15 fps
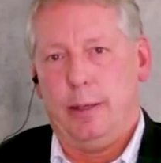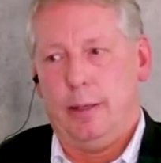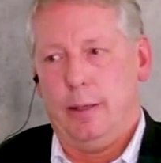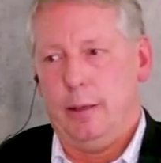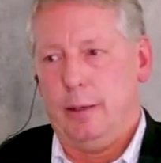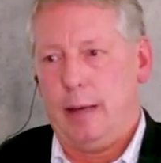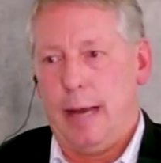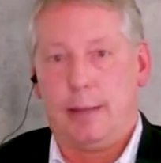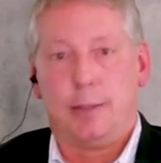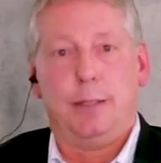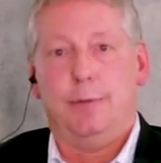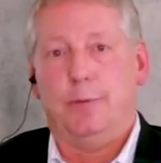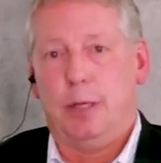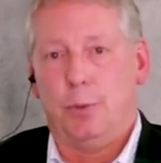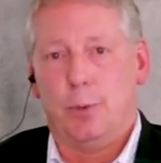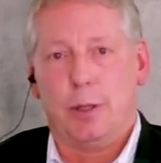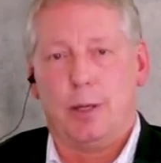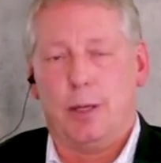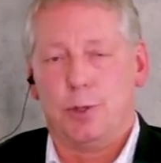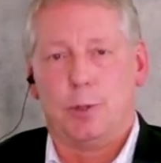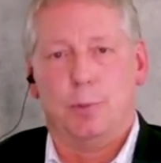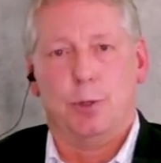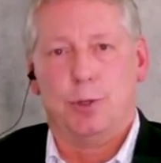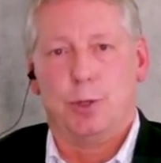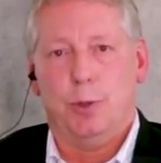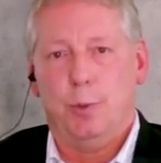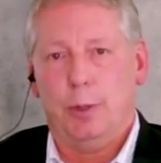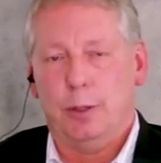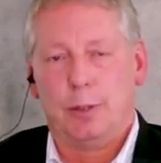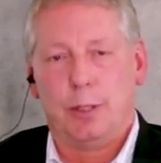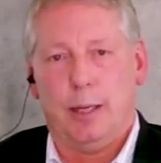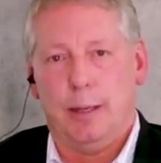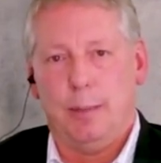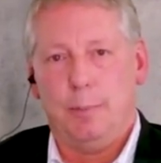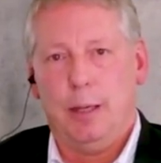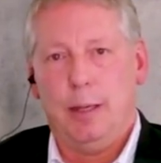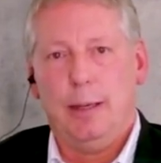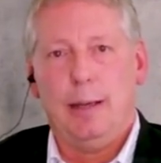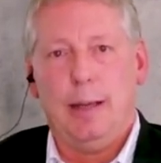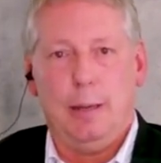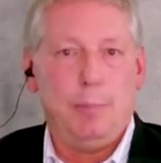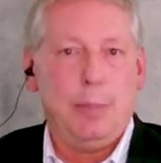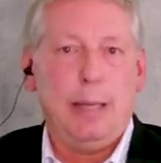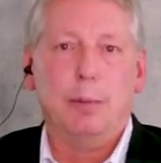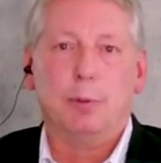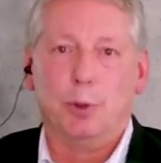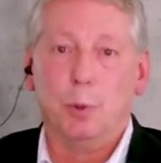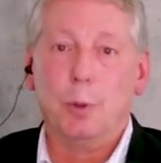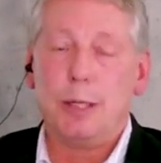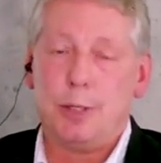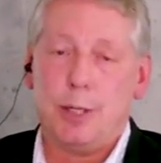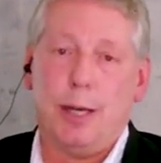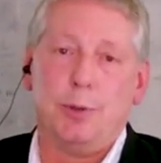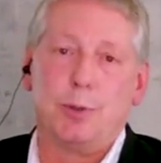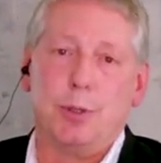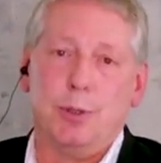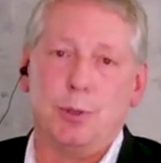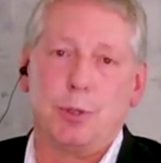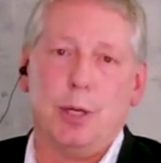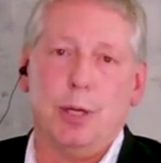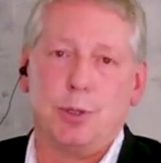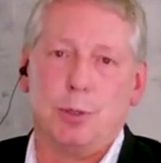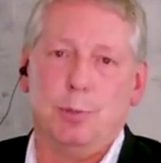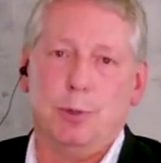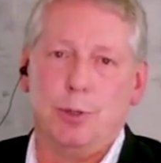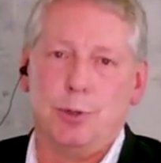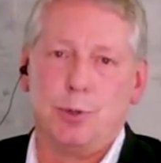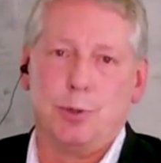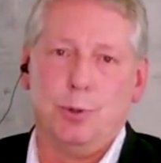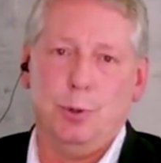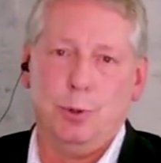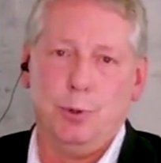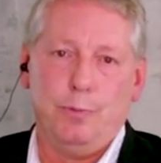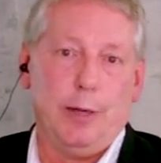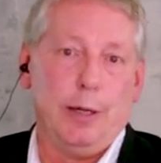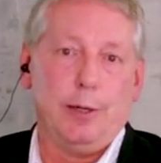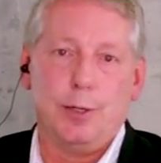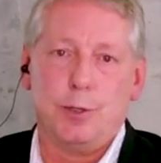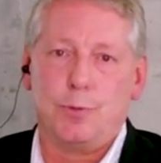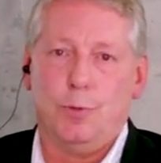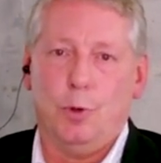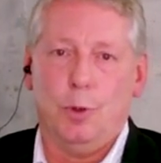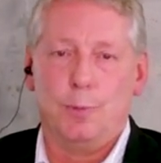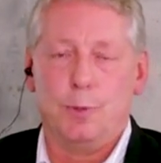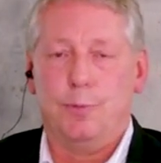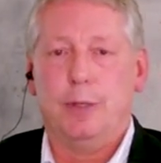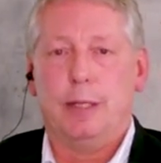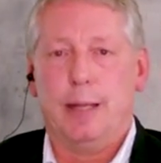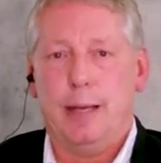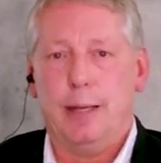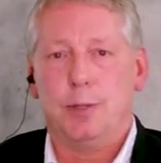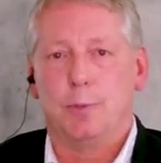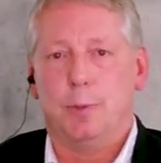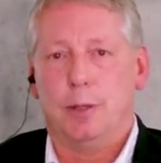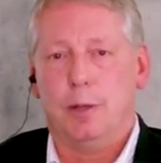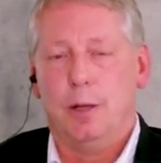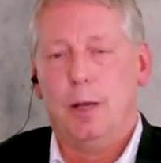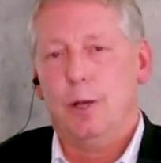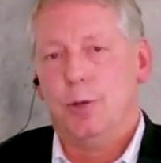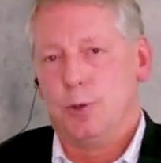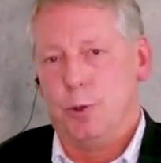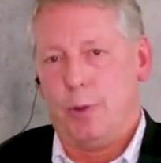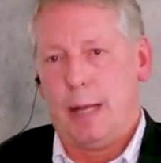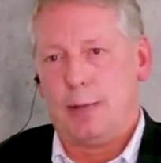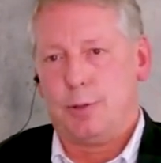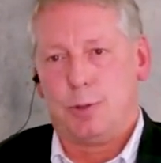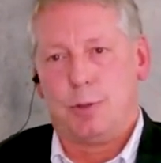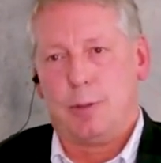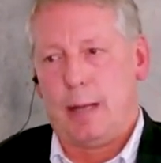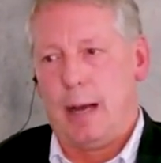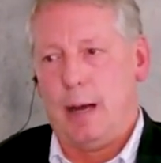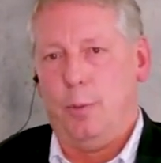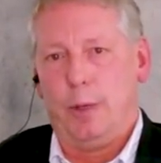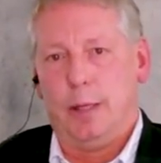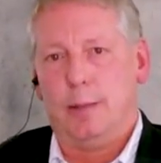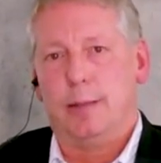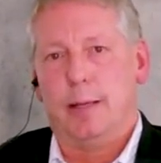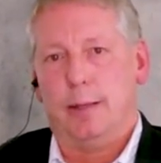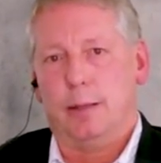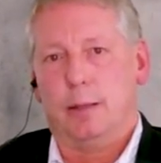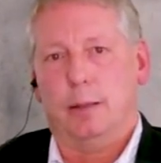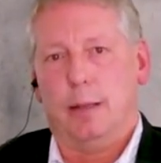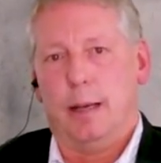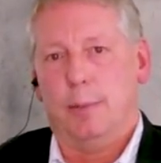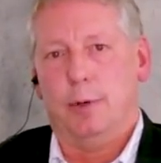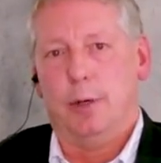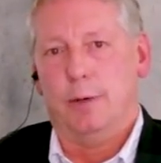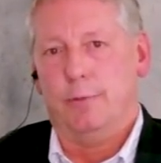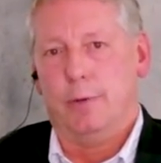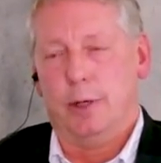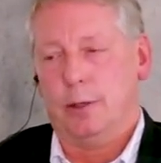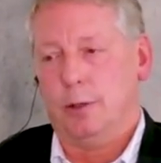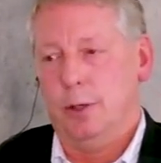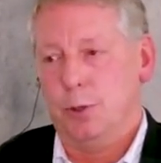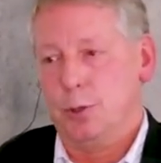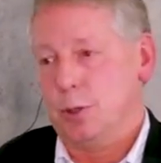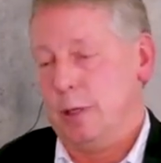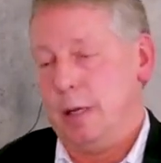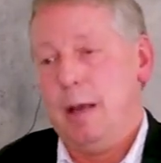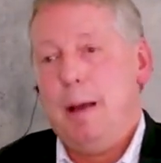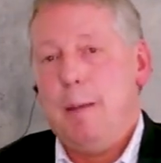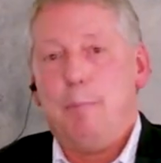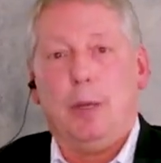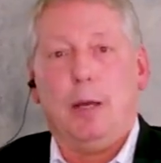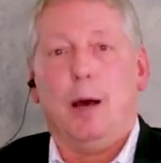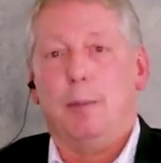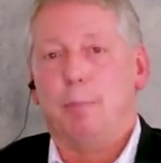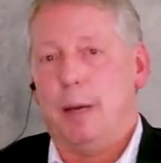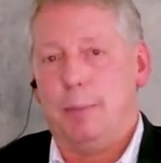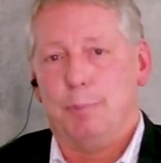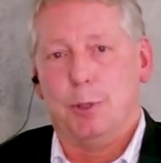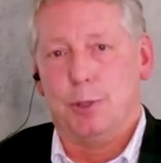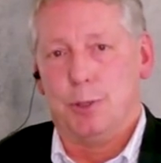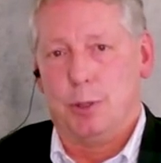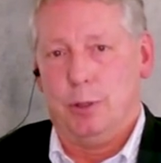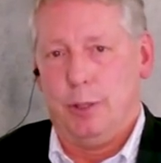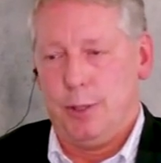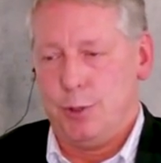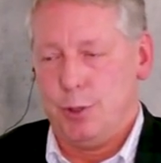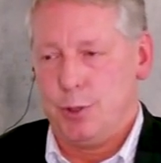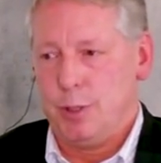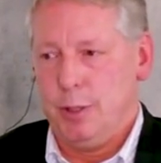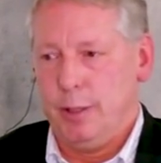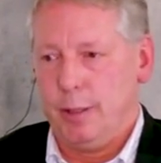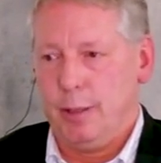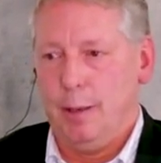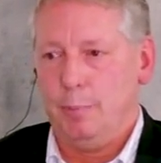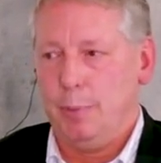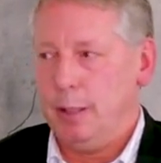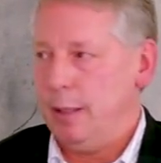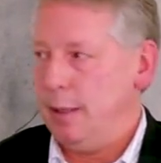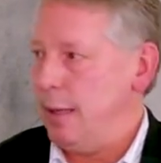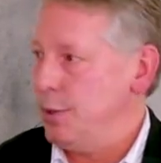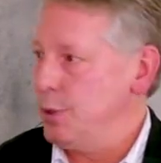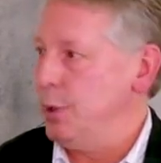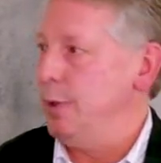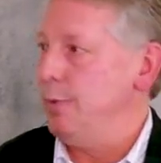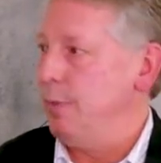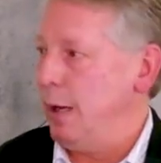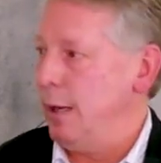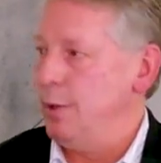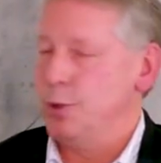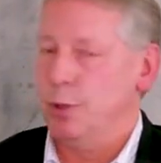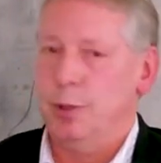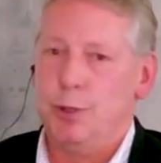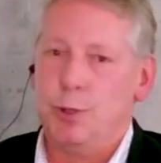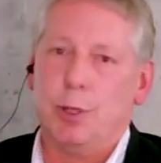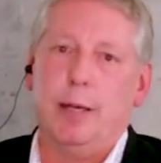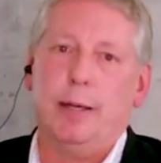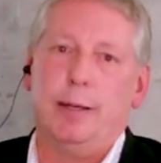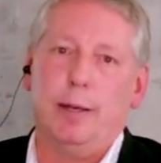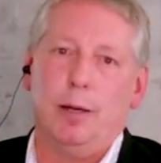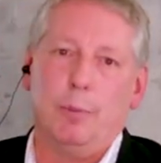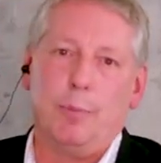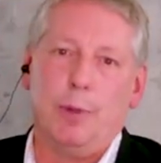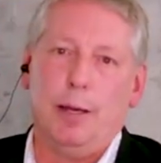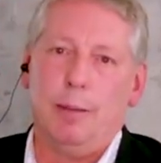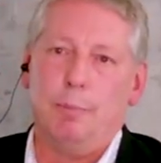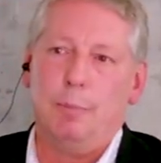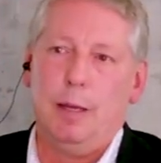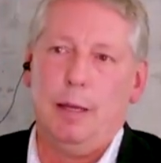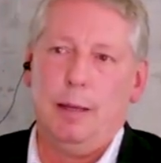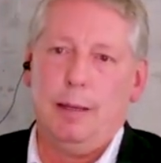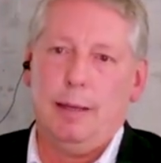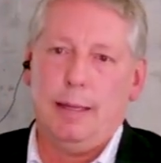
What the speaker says: their activity with customers in real time and be able to reach out to those customers through various forms of engagement. So that's how we intend to collaborate very closely, beyond my personal interest in the company as an advisor and trying to help them